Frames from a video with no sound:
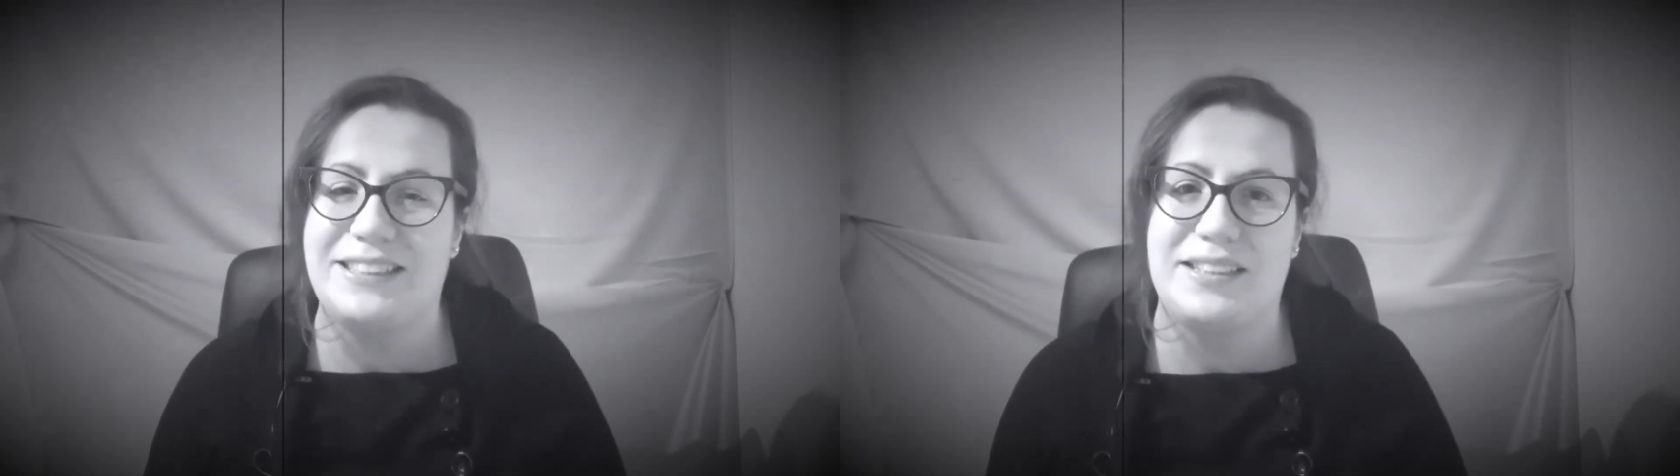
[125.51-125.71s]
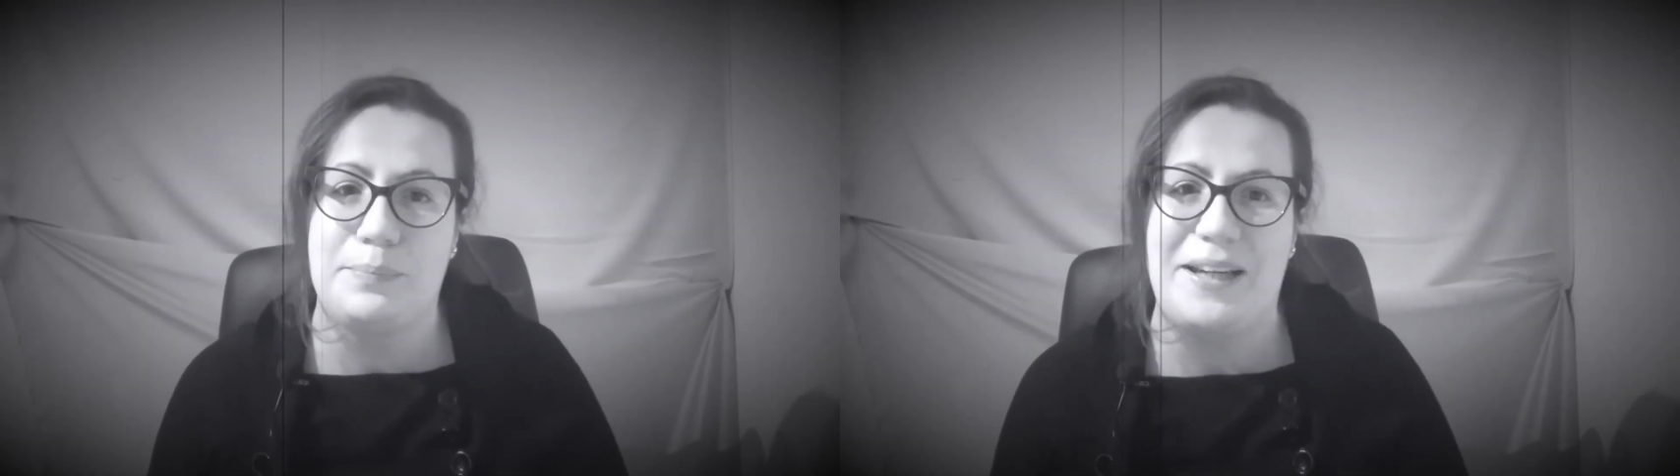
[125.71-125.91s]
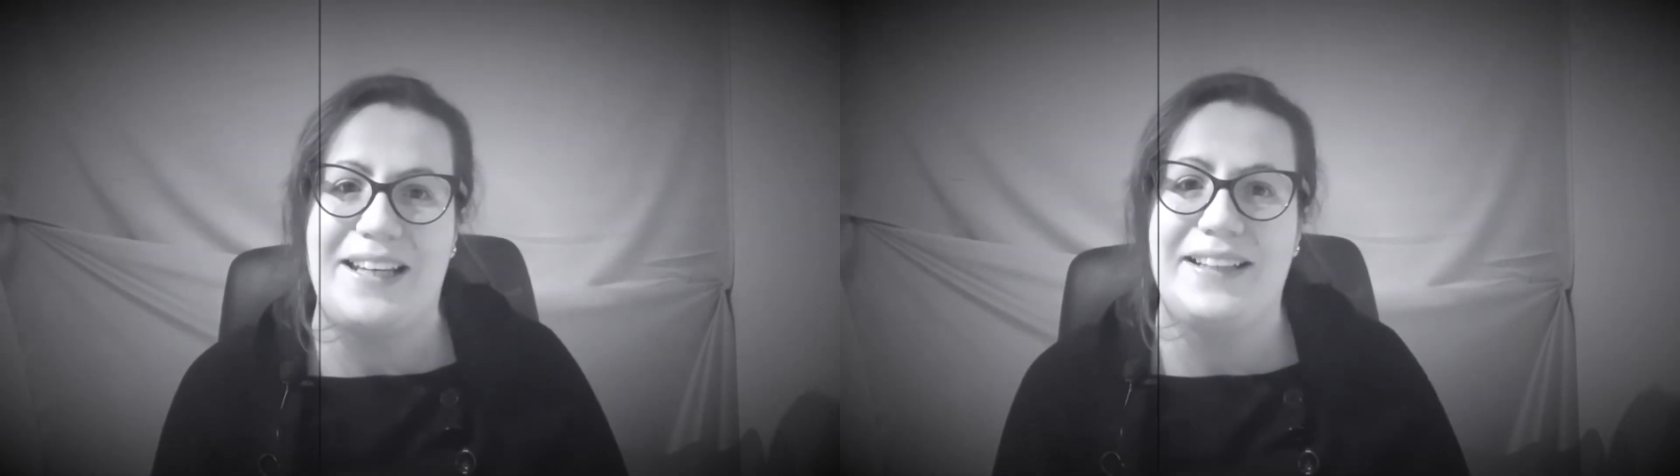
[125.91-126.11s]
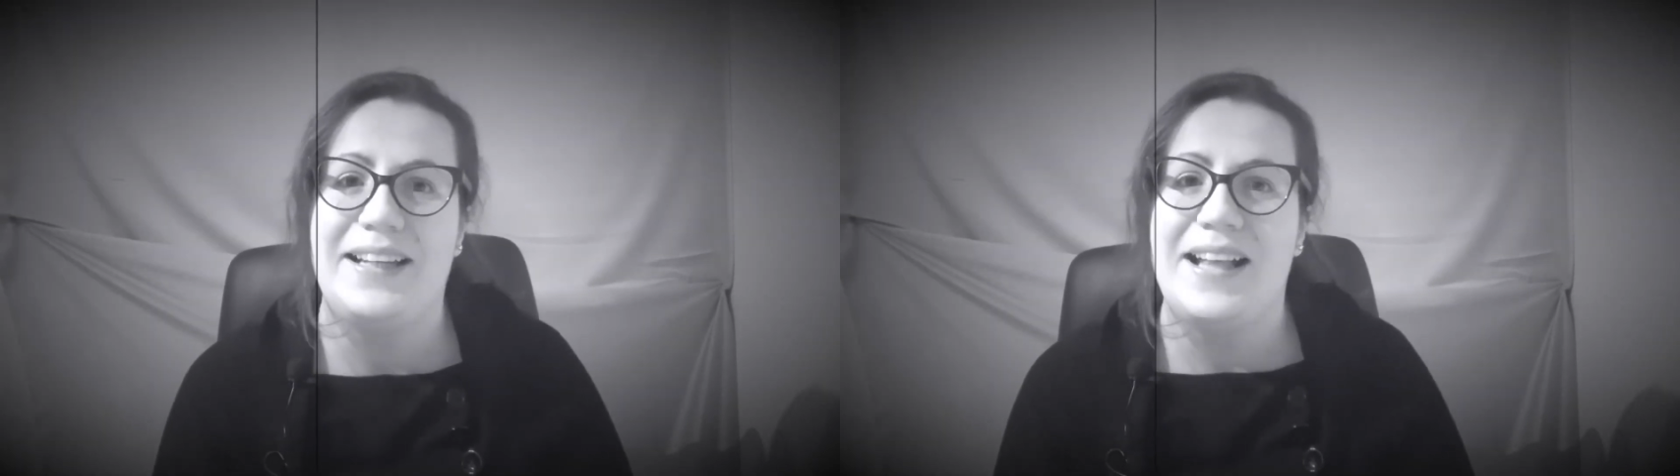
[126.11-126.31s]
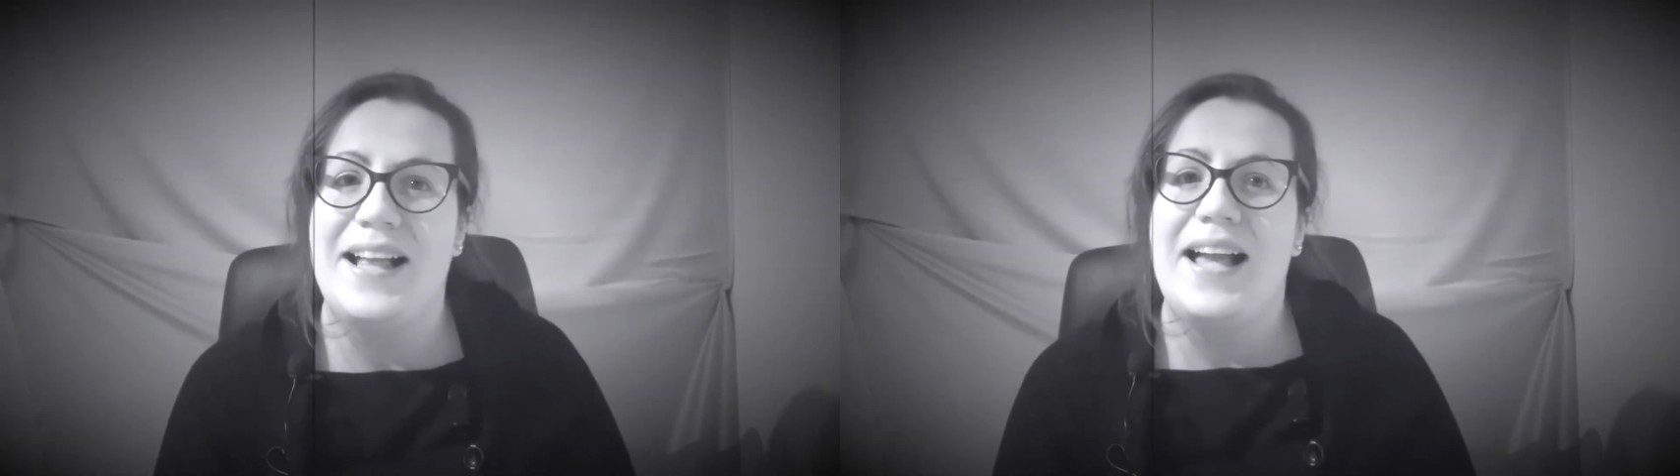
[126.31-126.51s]
in Spain
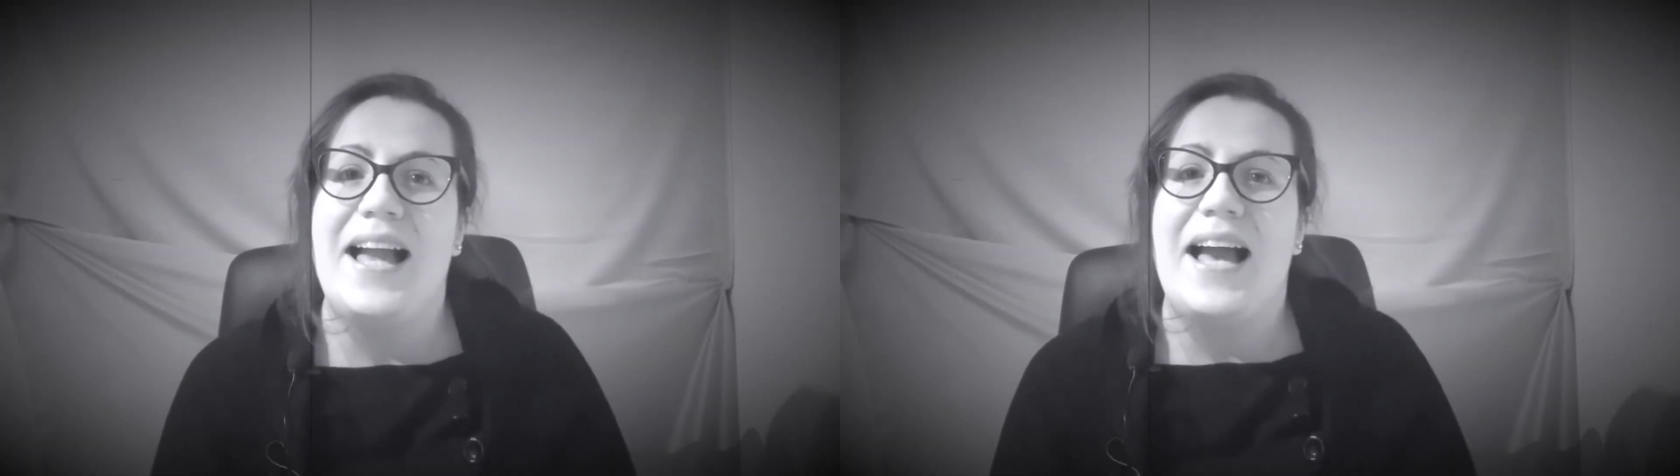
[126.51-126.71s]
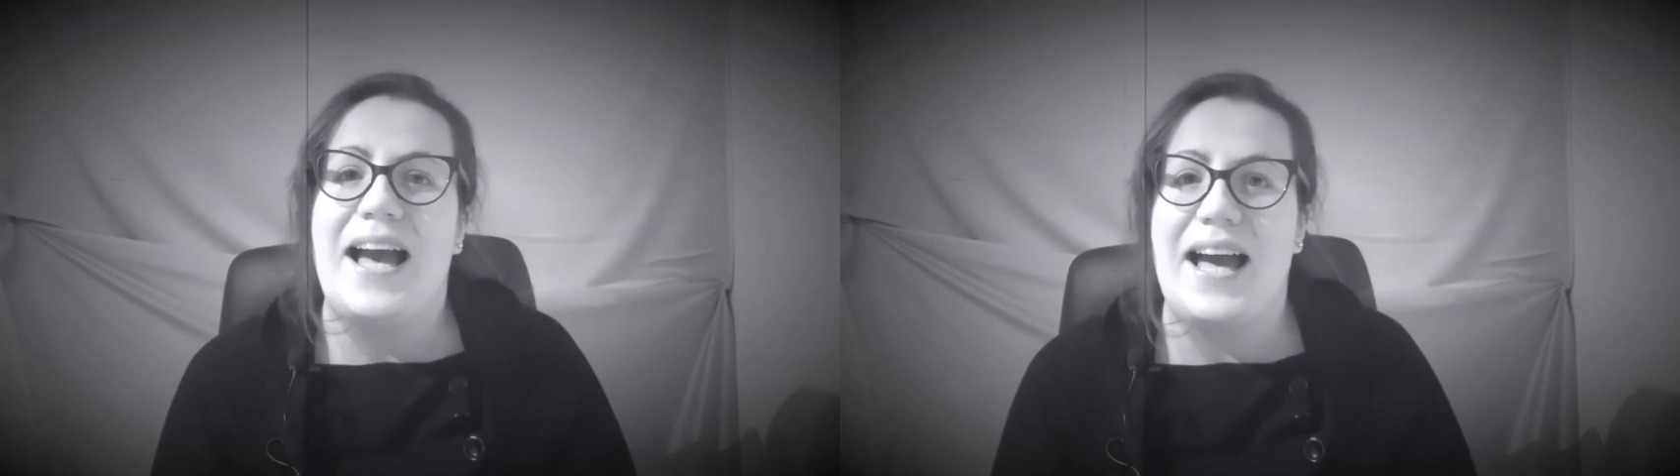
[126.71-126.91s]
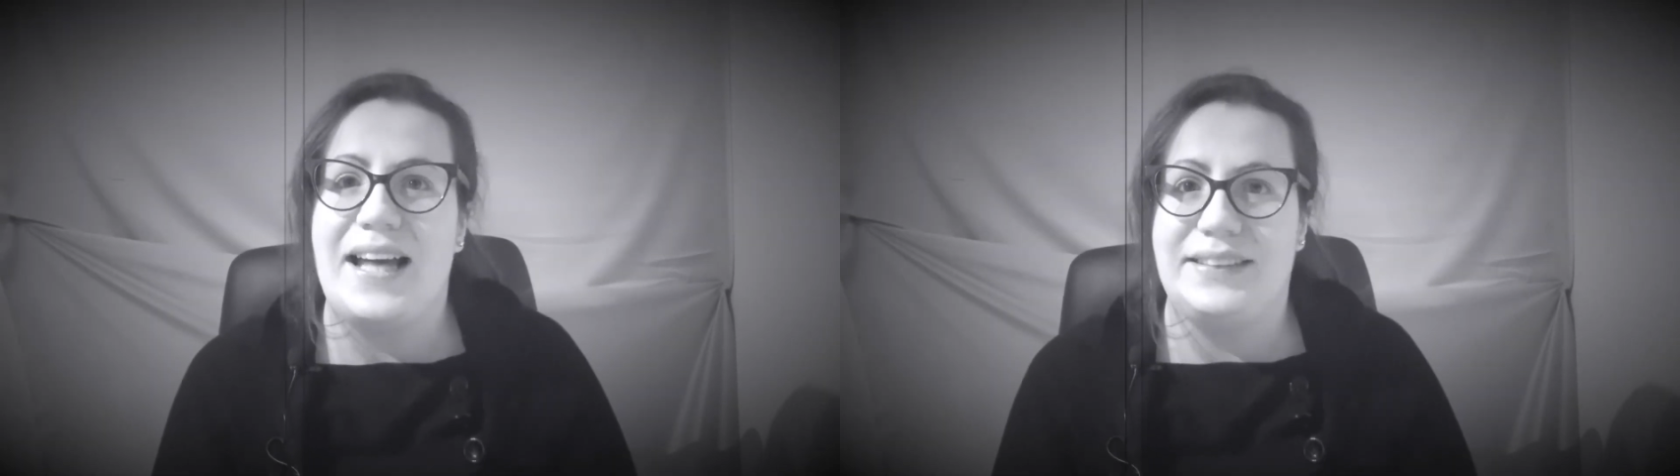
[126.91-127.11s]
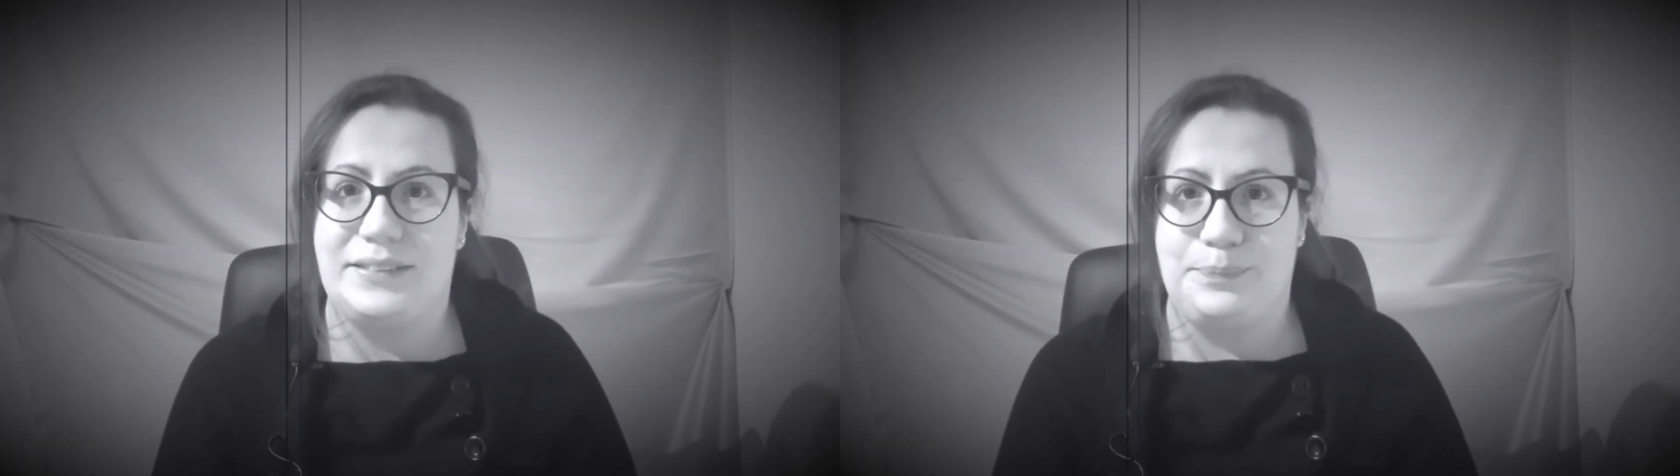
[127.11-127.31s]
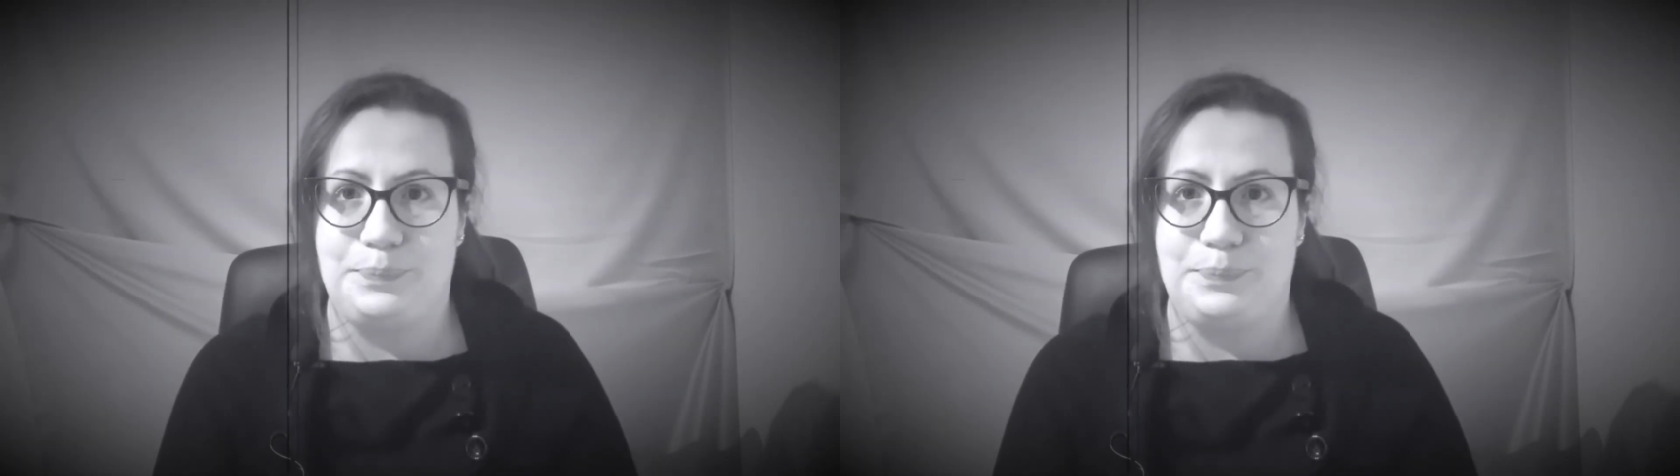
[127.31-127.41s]
and